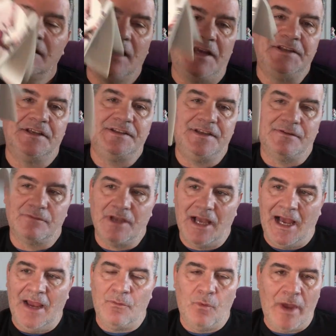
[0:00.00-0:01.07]

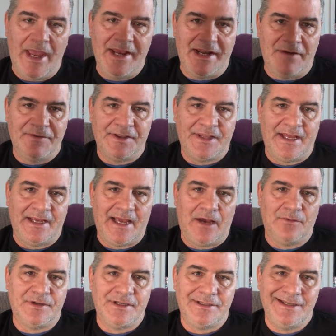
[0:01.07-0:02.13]
I weighed everything
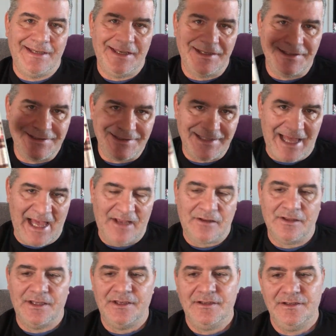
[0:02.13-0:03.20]
out
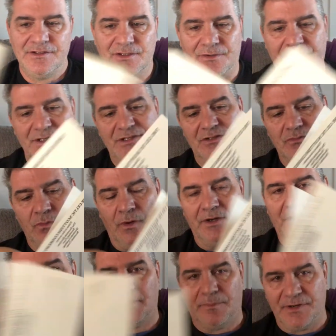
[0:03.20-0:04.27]
exactly. So this is
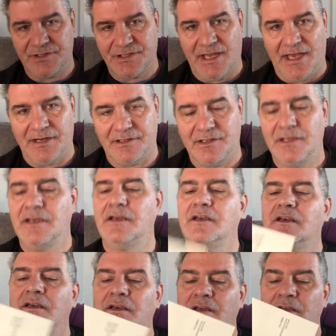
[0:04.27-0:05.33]
100%
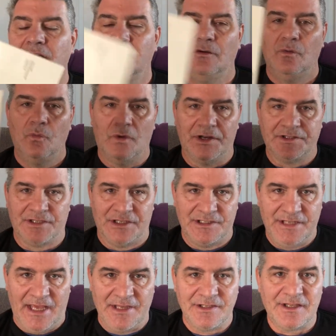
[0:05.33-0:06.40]
what it's going to
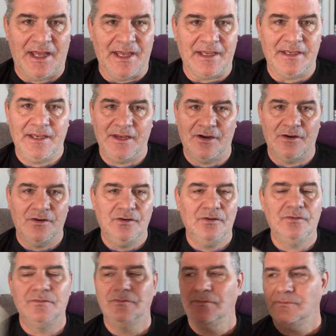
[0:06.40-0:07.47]
taste like here
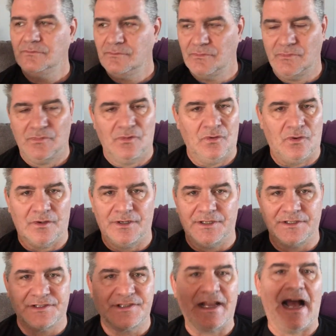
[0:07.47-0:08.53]
or
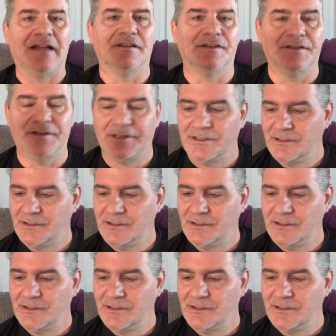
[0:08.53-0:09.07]
in Scotland.